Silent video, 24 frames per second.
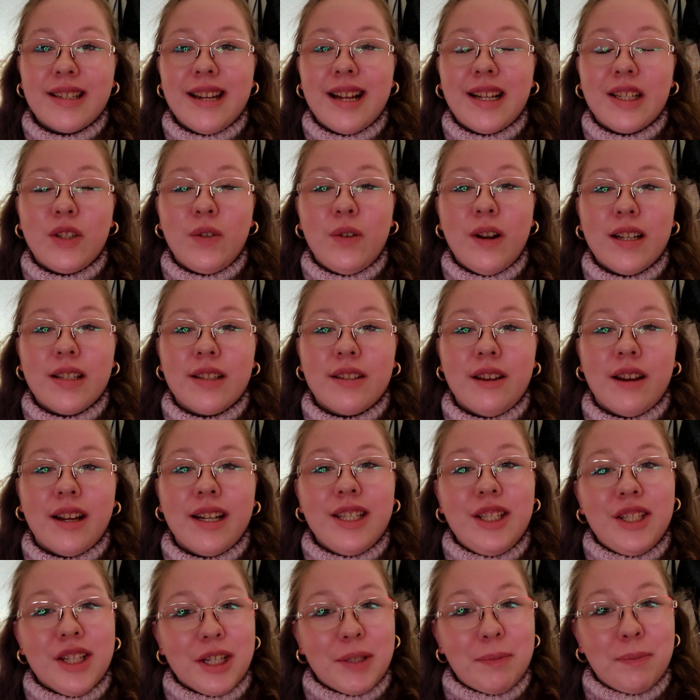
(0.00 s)
and as you guys saw, I
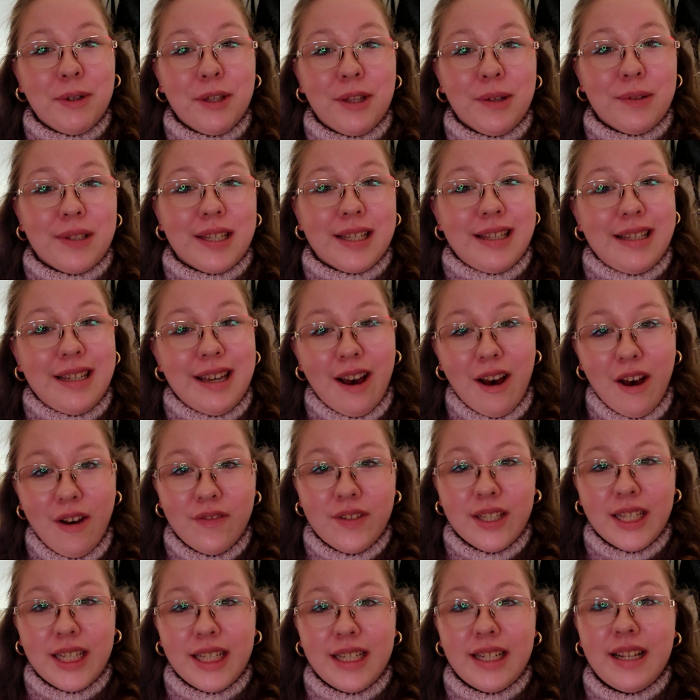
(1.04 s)
just put those in the
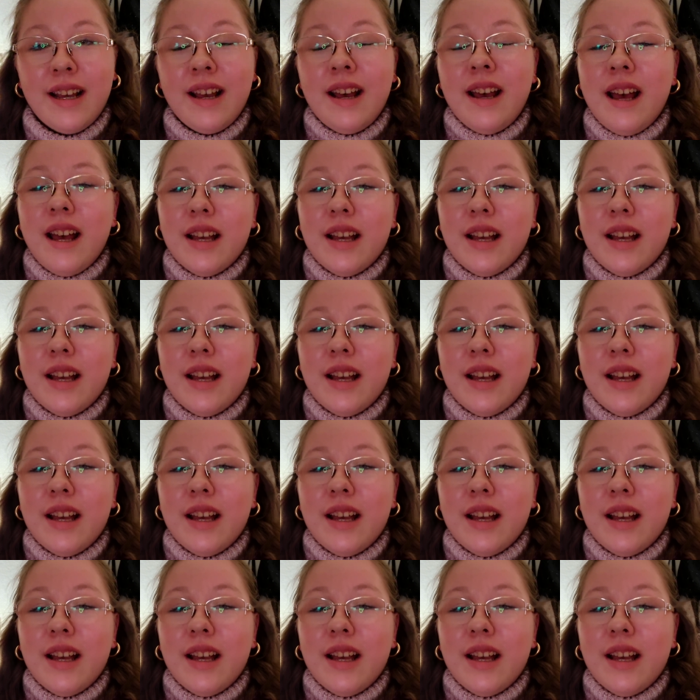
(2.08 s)
oven.